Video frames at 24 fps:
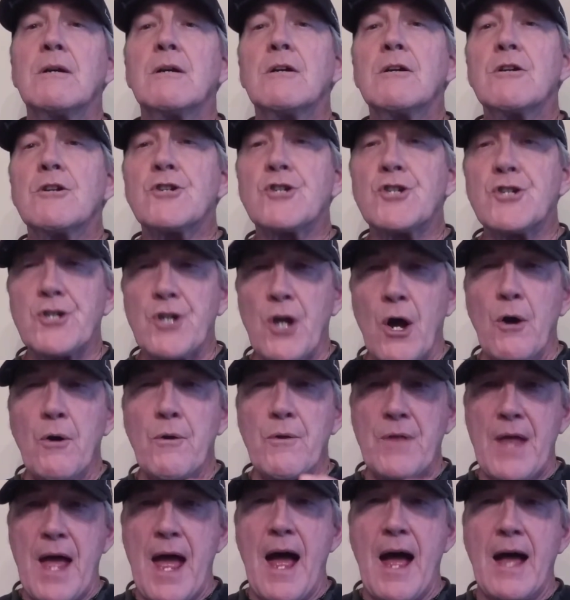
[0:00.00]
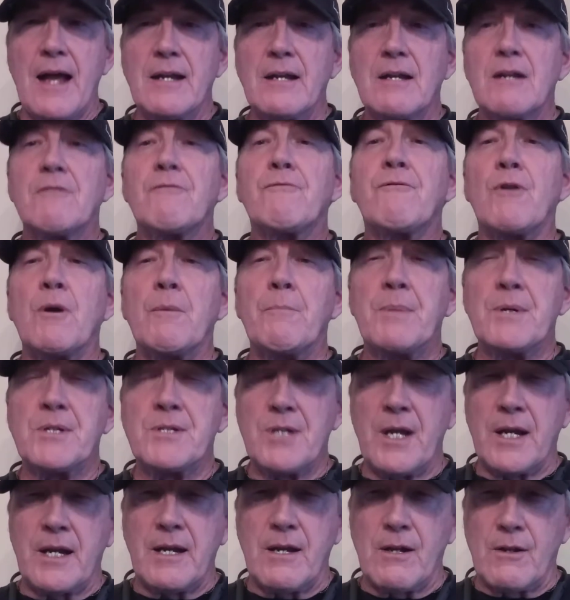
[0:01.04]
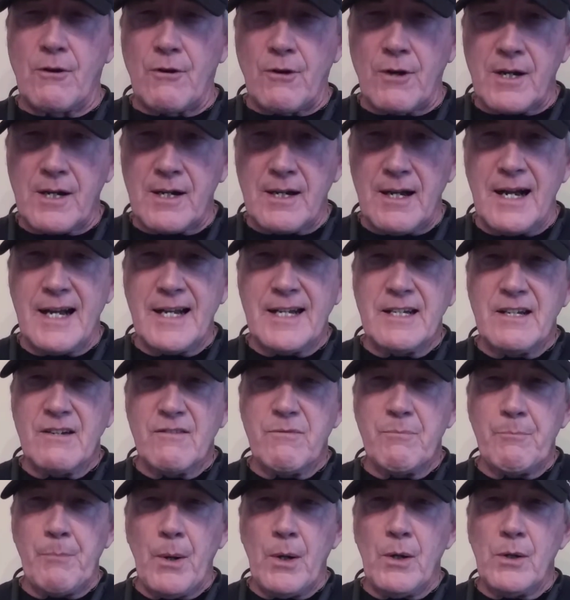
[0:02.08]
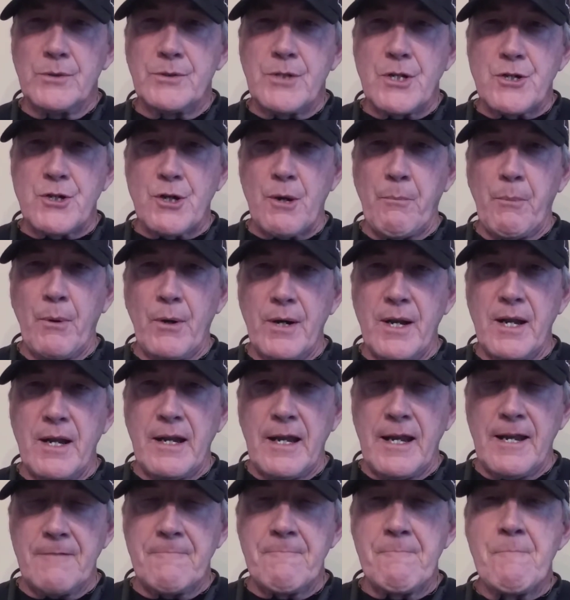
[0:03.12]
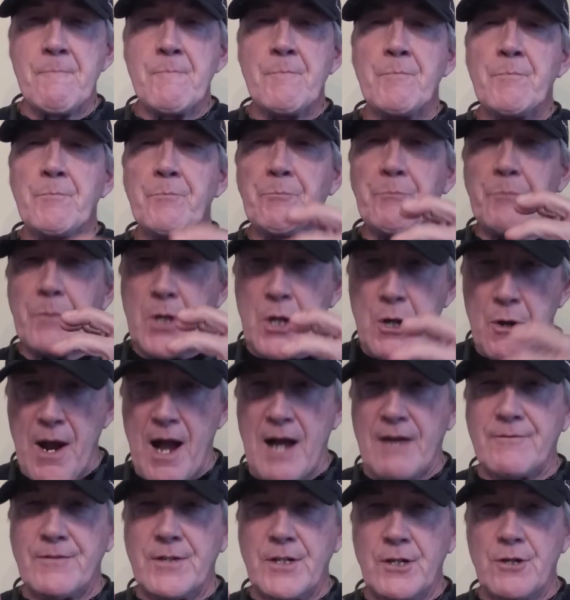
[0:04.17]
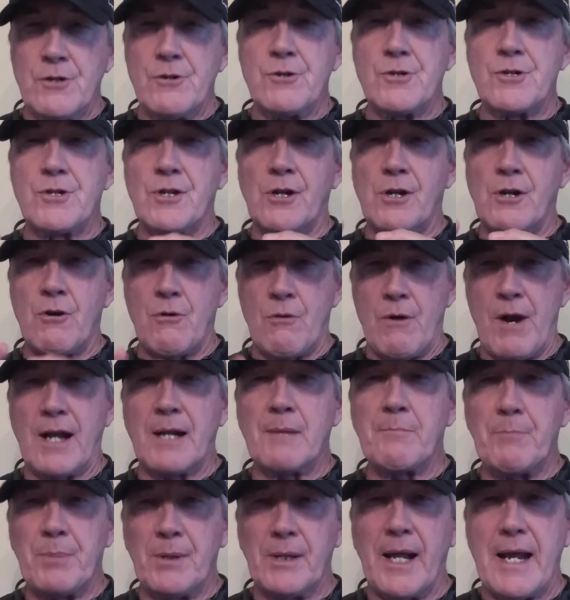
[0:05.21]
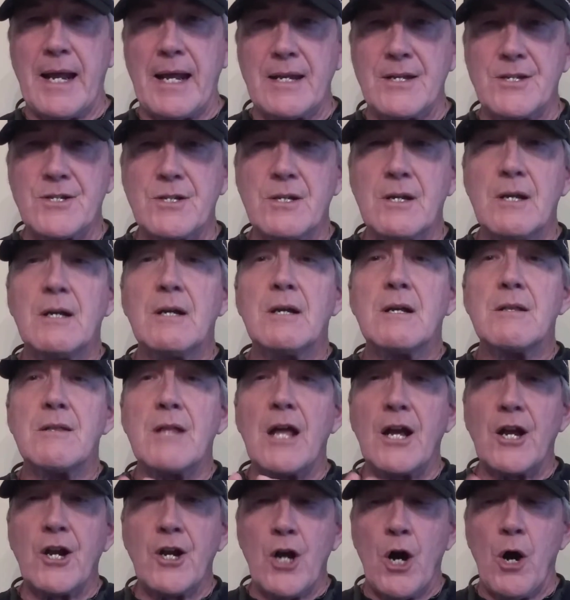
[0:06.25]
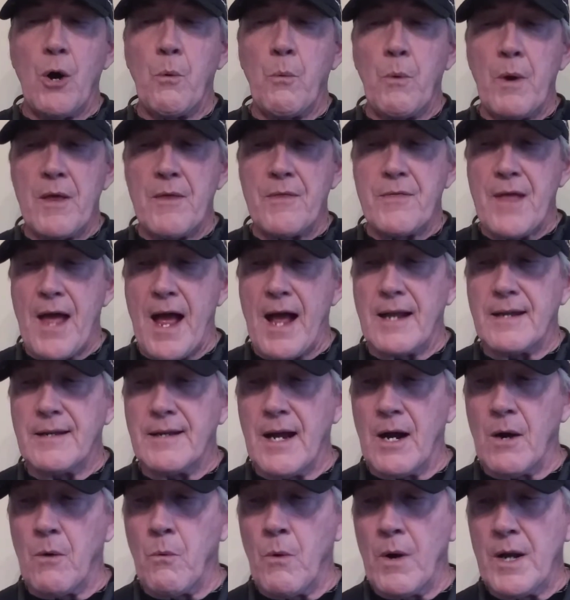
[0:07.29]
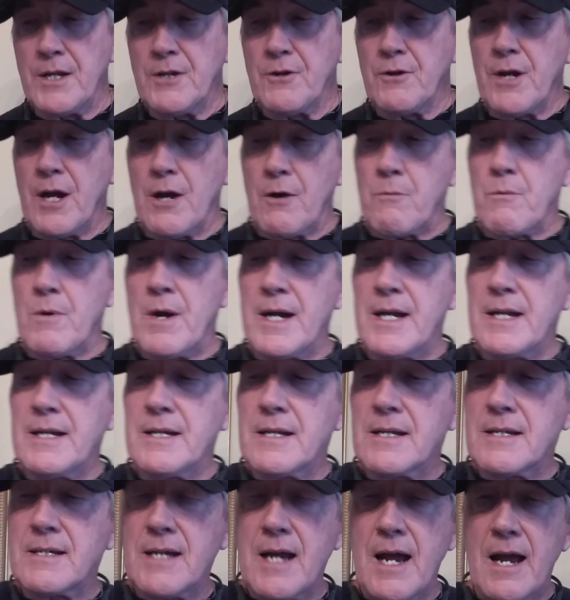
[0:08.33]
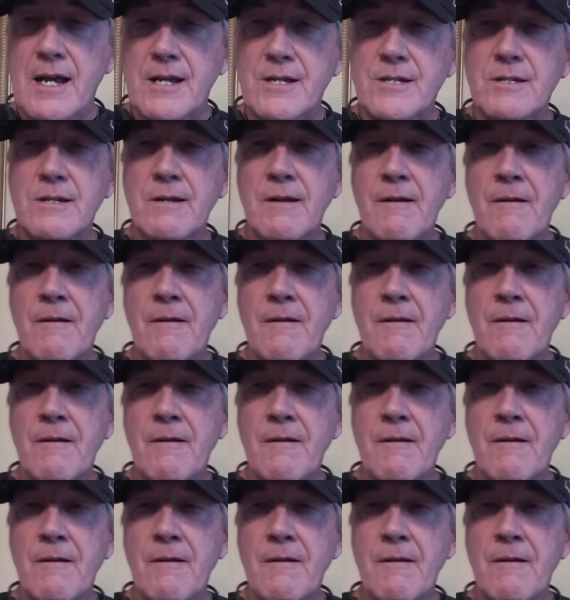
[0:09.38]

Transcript: so that for a particular kind of bolt that you're putting in, you have to use the correct plates that go with that. Now, when you get ready to test,